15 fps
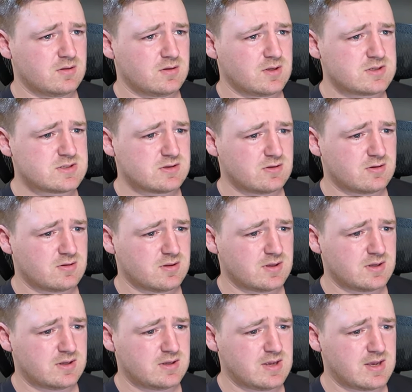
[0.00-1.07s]
Doesn't look
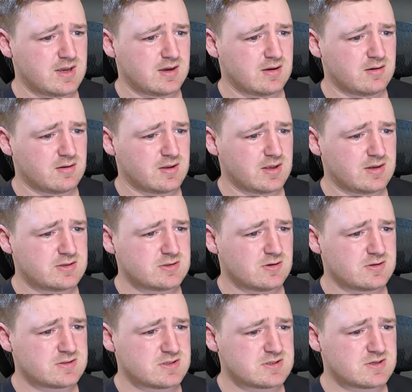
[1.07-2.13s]
like, yeah, okay.
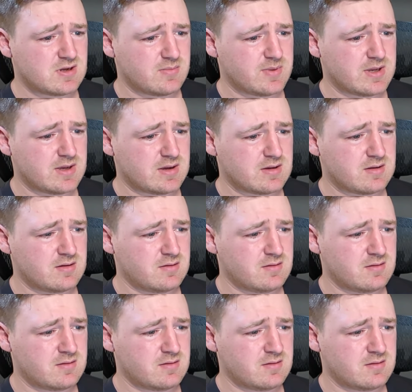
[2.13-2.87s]
Jonathan's not back.